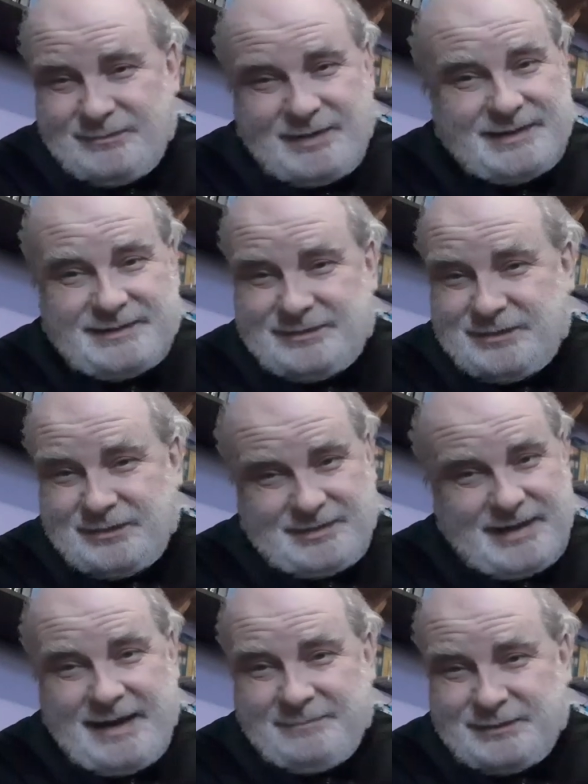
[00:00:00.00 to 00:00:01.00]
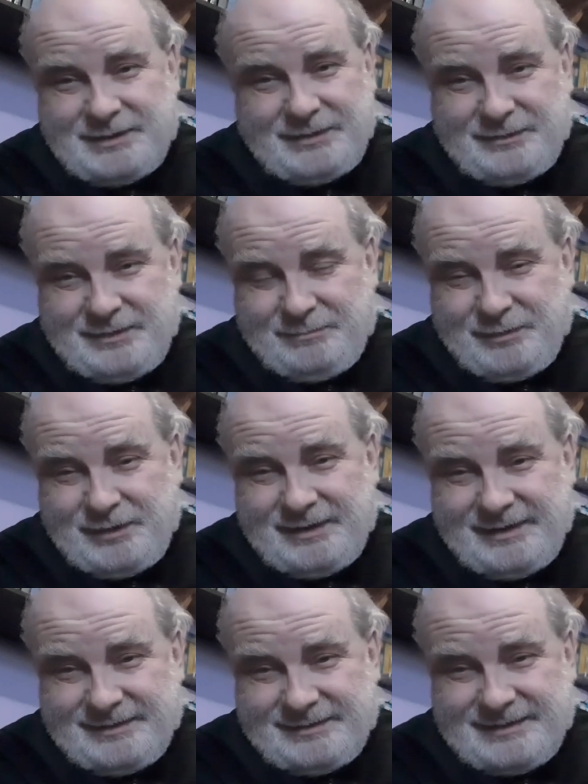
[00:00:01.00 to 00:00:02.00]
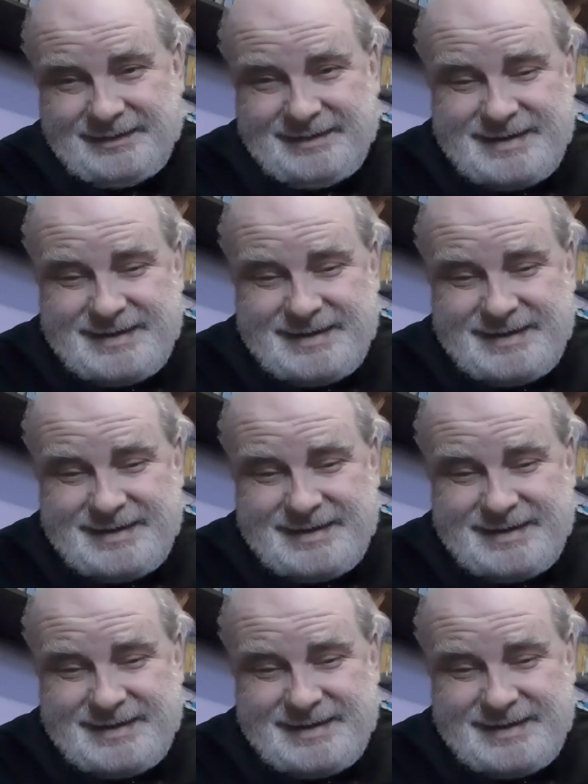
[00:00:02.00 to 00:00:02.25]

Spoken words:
is just absolutely brilliant.